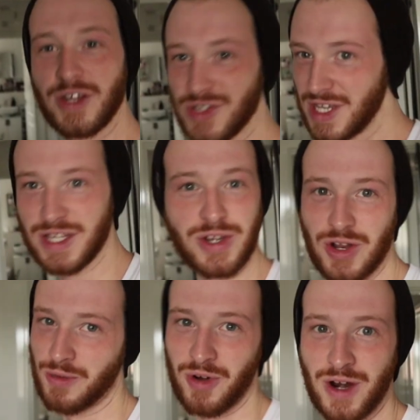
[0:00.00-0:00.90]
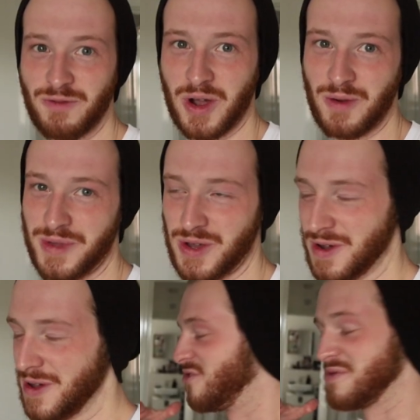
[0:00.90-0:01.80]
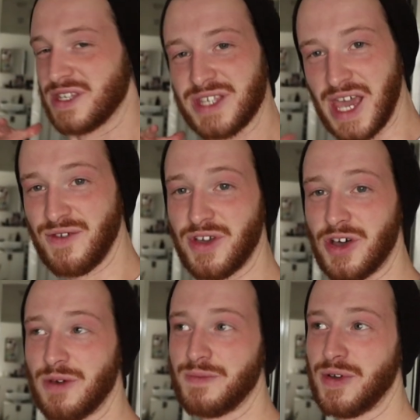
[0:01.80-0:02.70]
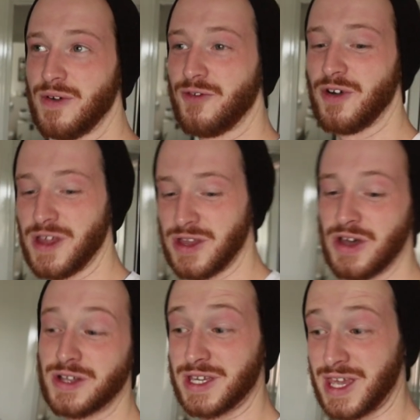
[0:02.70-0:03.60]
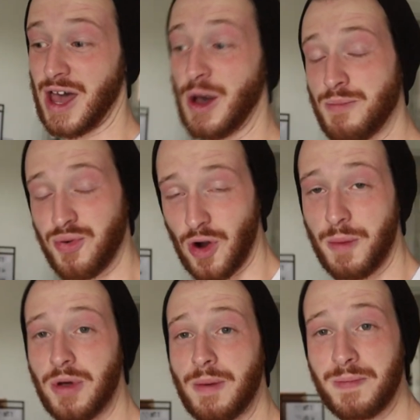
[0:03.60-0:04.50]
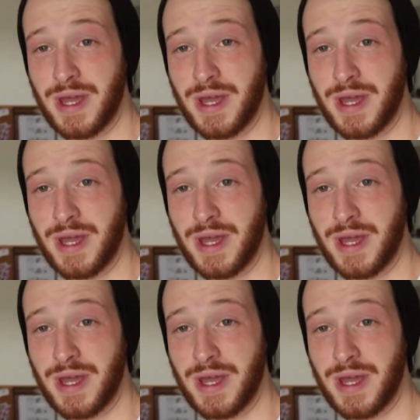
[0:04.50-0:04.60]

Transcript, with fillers: I just needed an upgrade of my computer. So I've been saving up for a year to get a proper